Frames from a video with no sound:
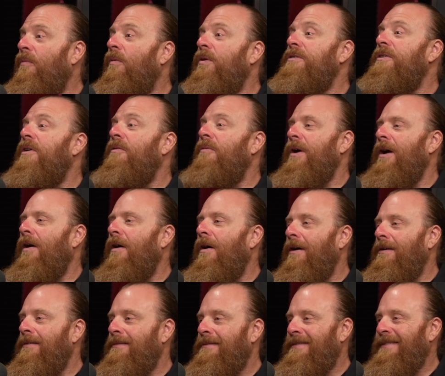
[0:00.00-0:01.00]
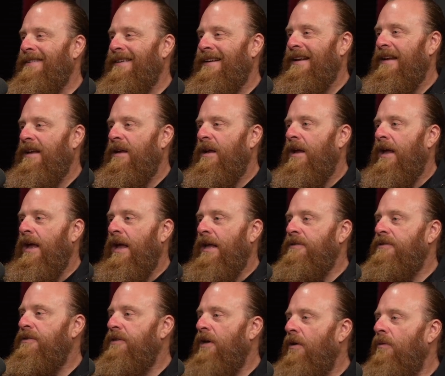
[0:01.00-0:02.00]
of what's going on.
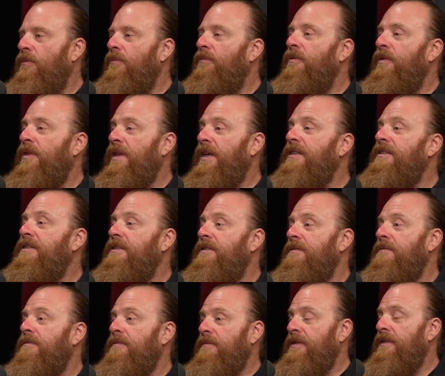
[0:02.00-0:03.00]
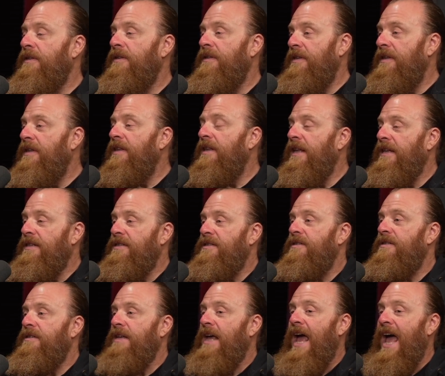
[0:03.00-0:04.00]
And so this
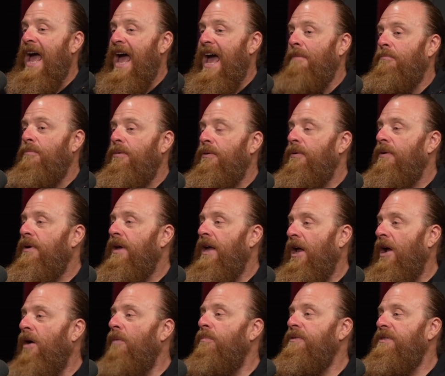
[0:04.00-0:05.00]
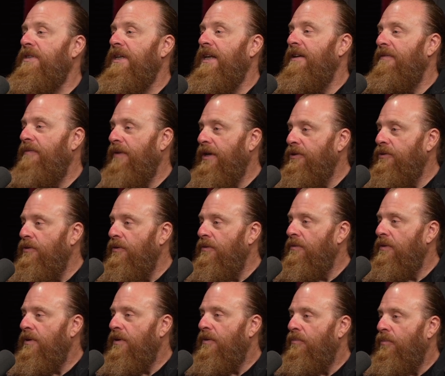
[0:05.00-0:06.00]
app helps the
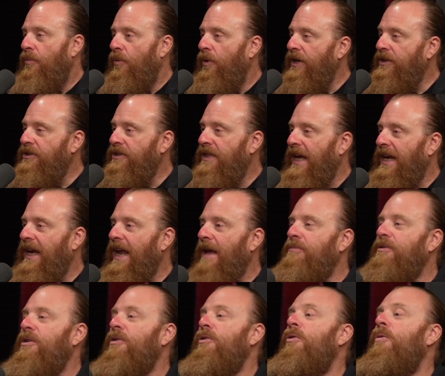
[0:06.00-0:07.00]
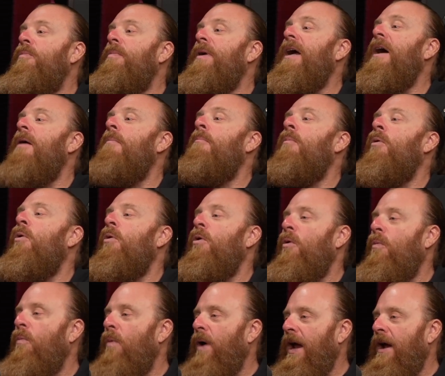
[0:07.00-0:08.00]
individual bridge that gap, so you become
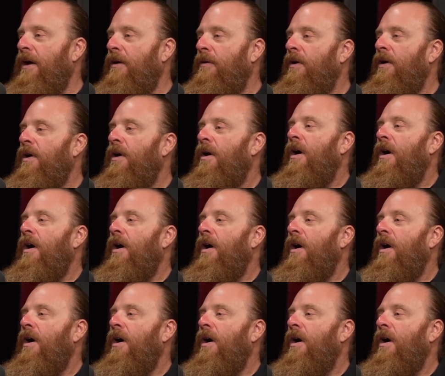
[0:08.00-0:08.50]
more aware